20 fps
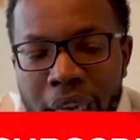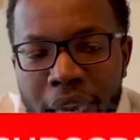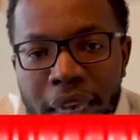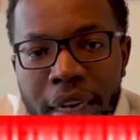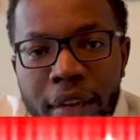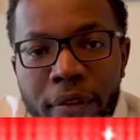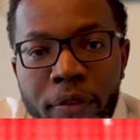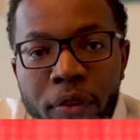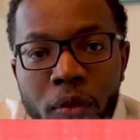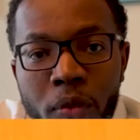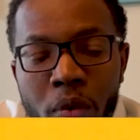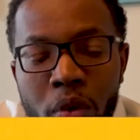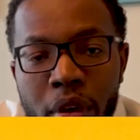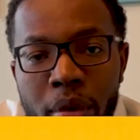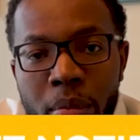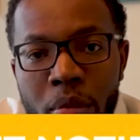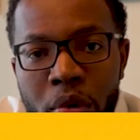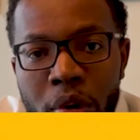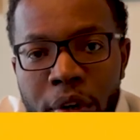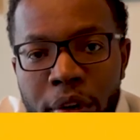And if you
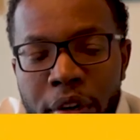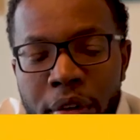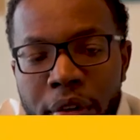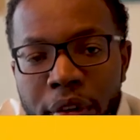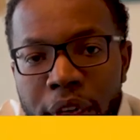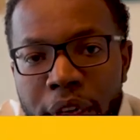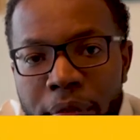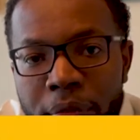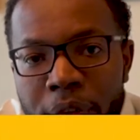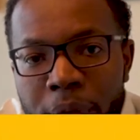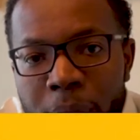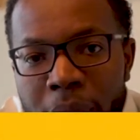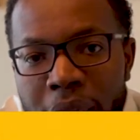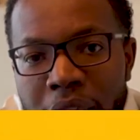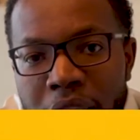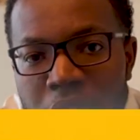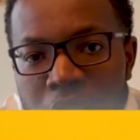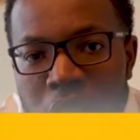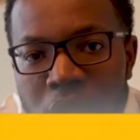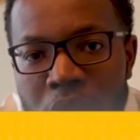want more
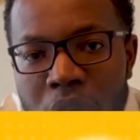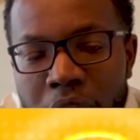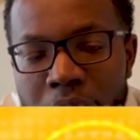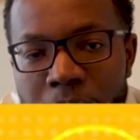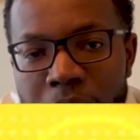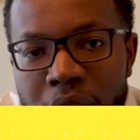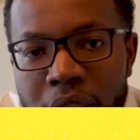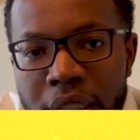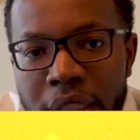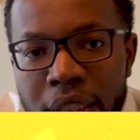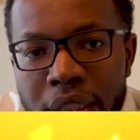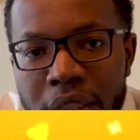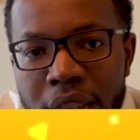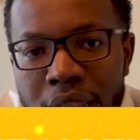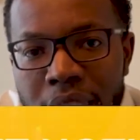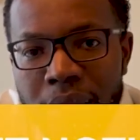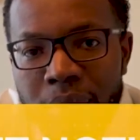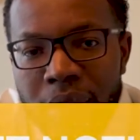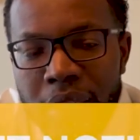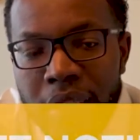information on a particular
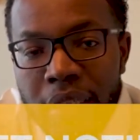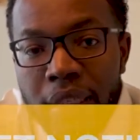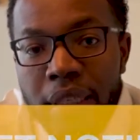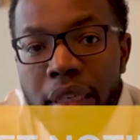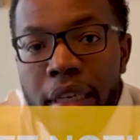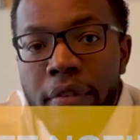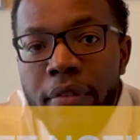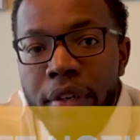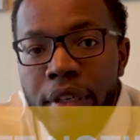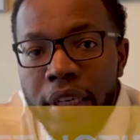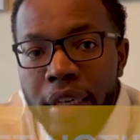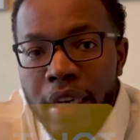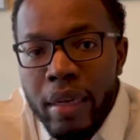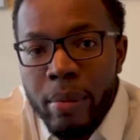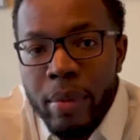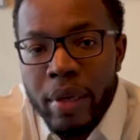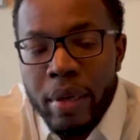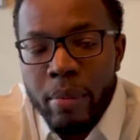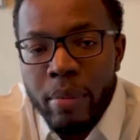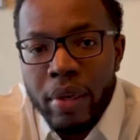subject, leave a
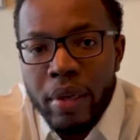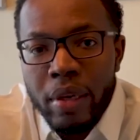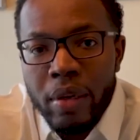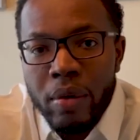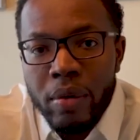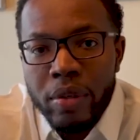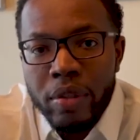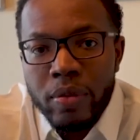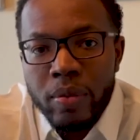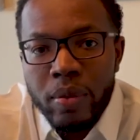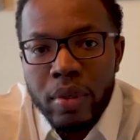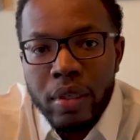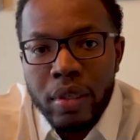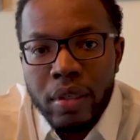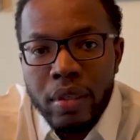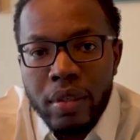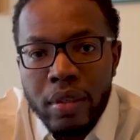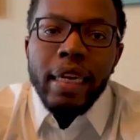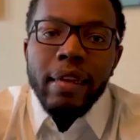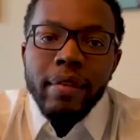comment below as
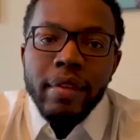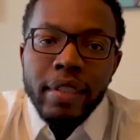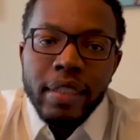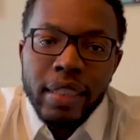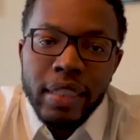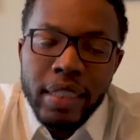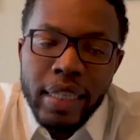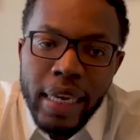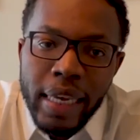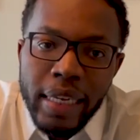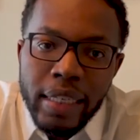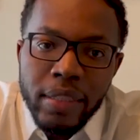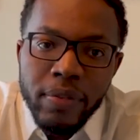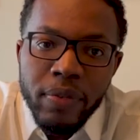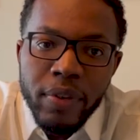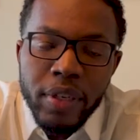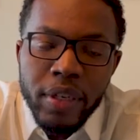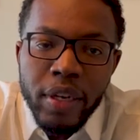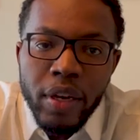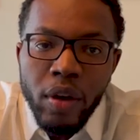well. In today's
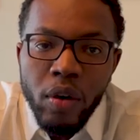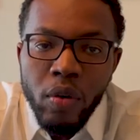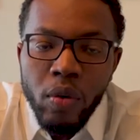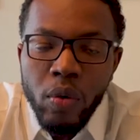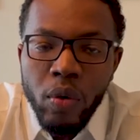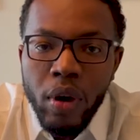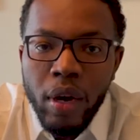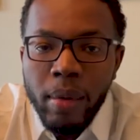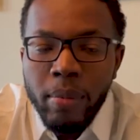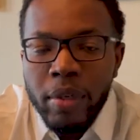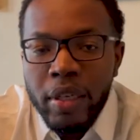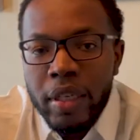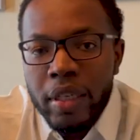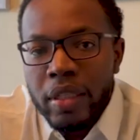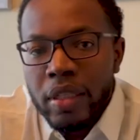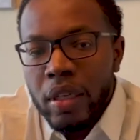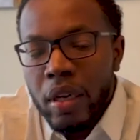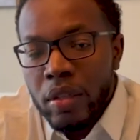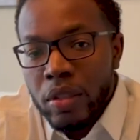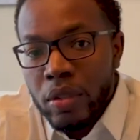video, I'm going
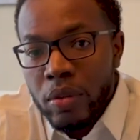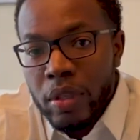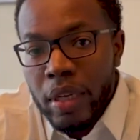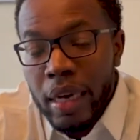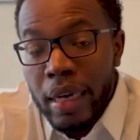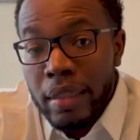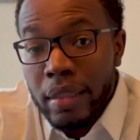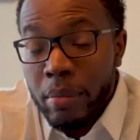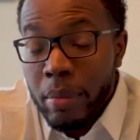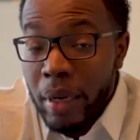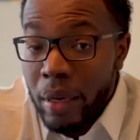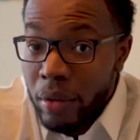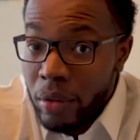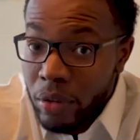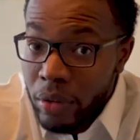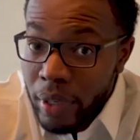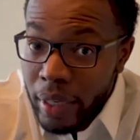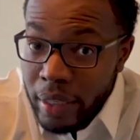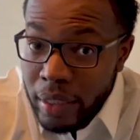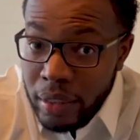to talk to you guys about
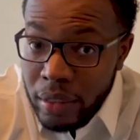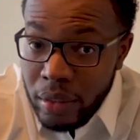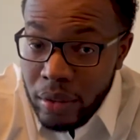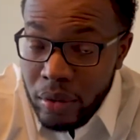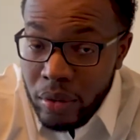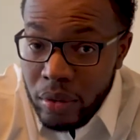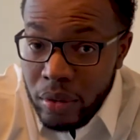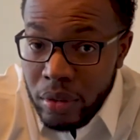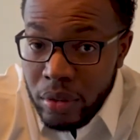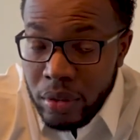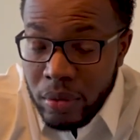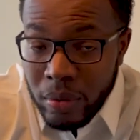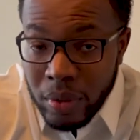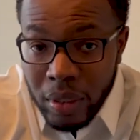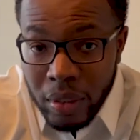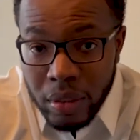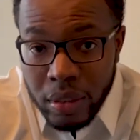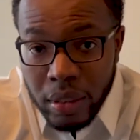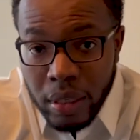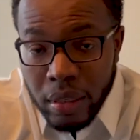credit scores. We're
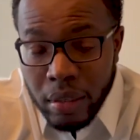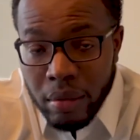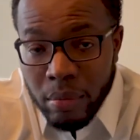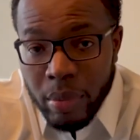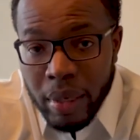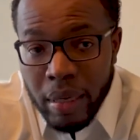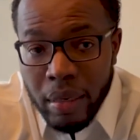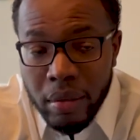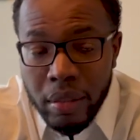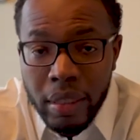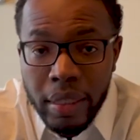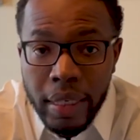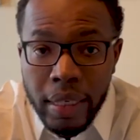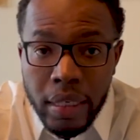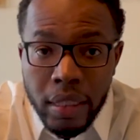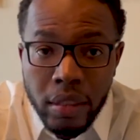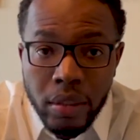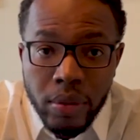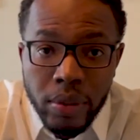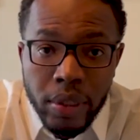going to talk about the
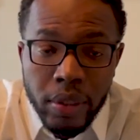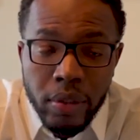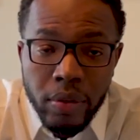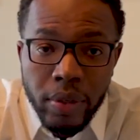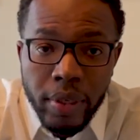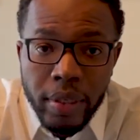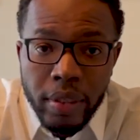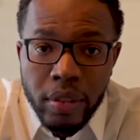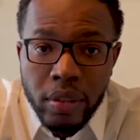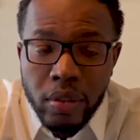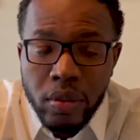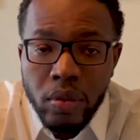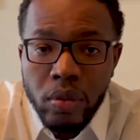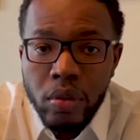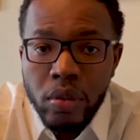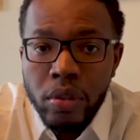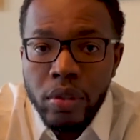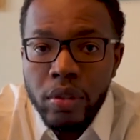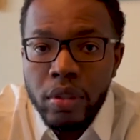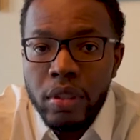history of credit
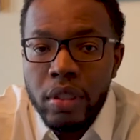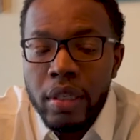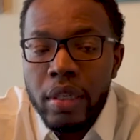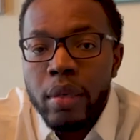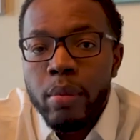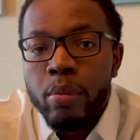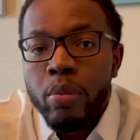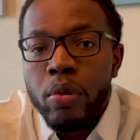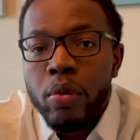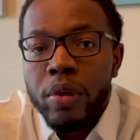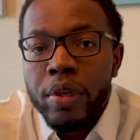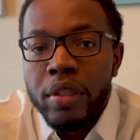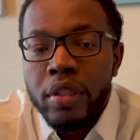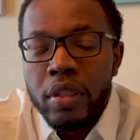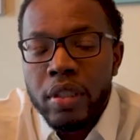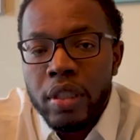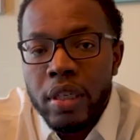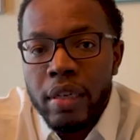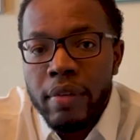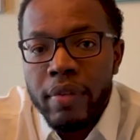scores, the
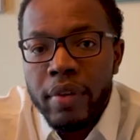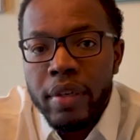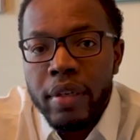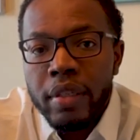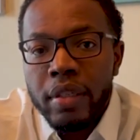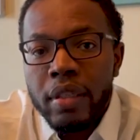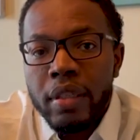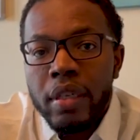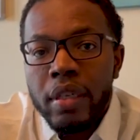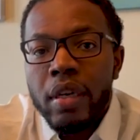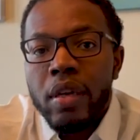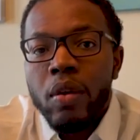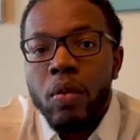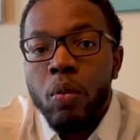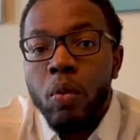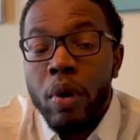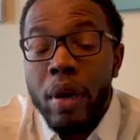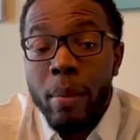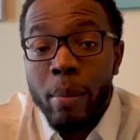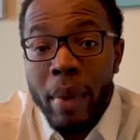importance of it,
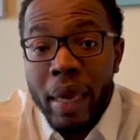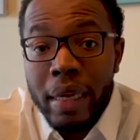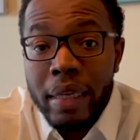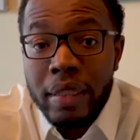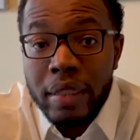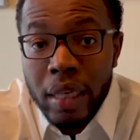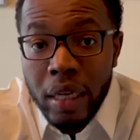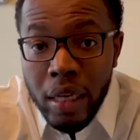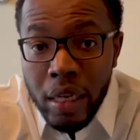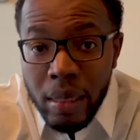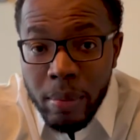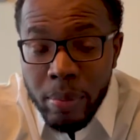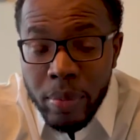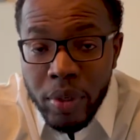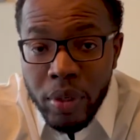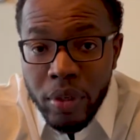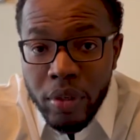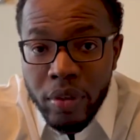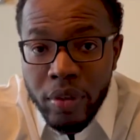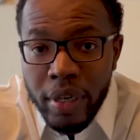what makes up
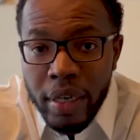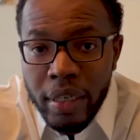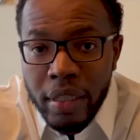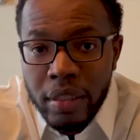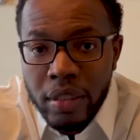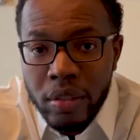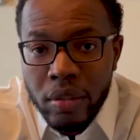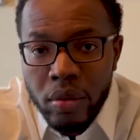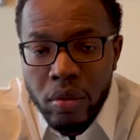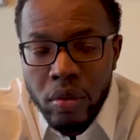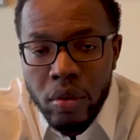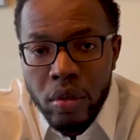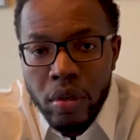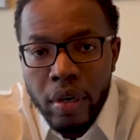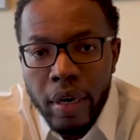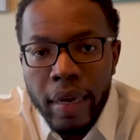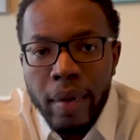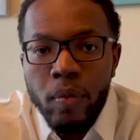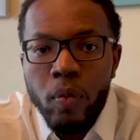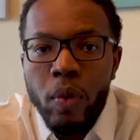your credit score,
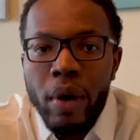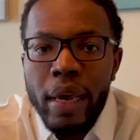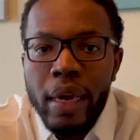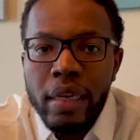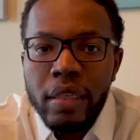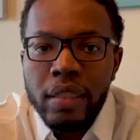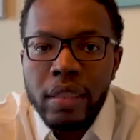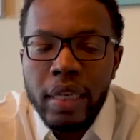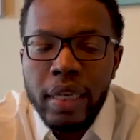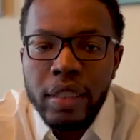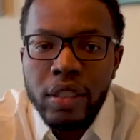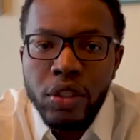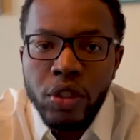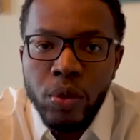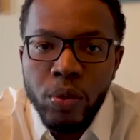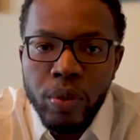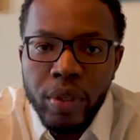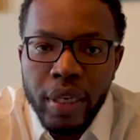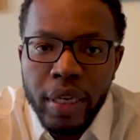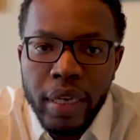and ways that
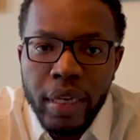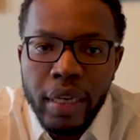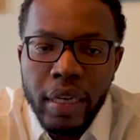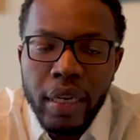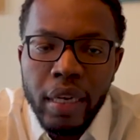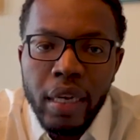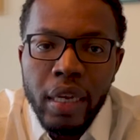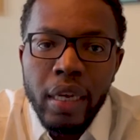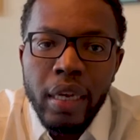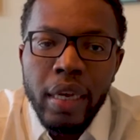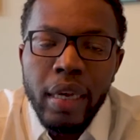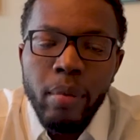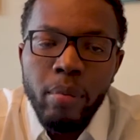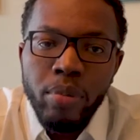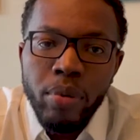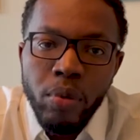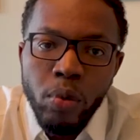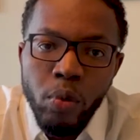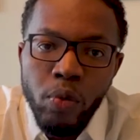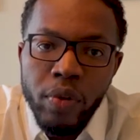you can
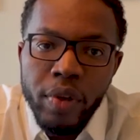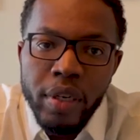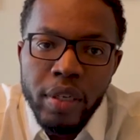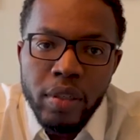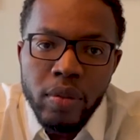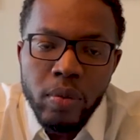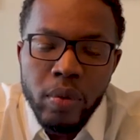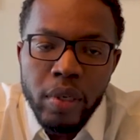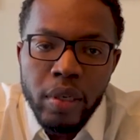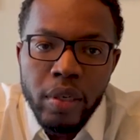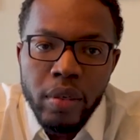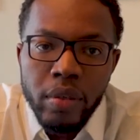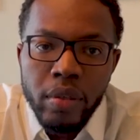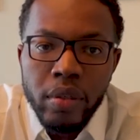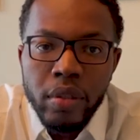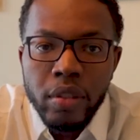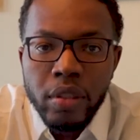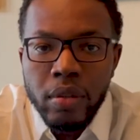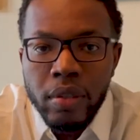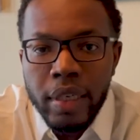improve it as well.
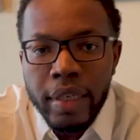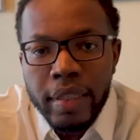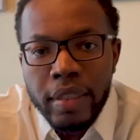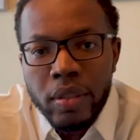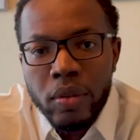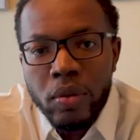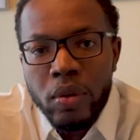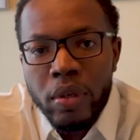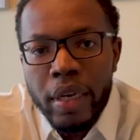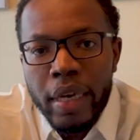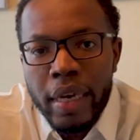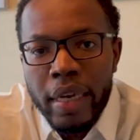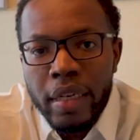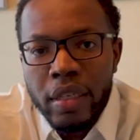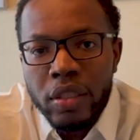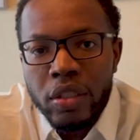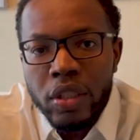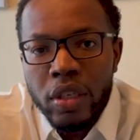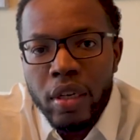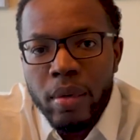So let's go ahead
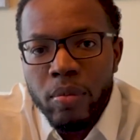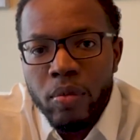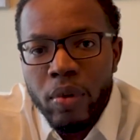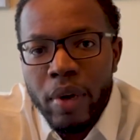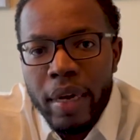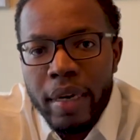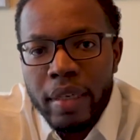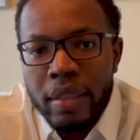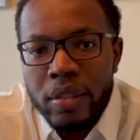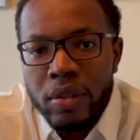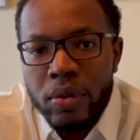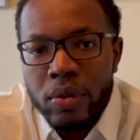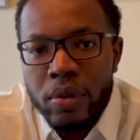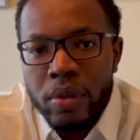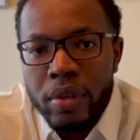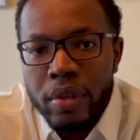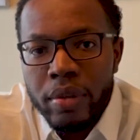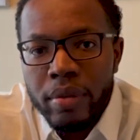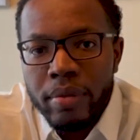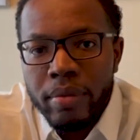and jump right into it.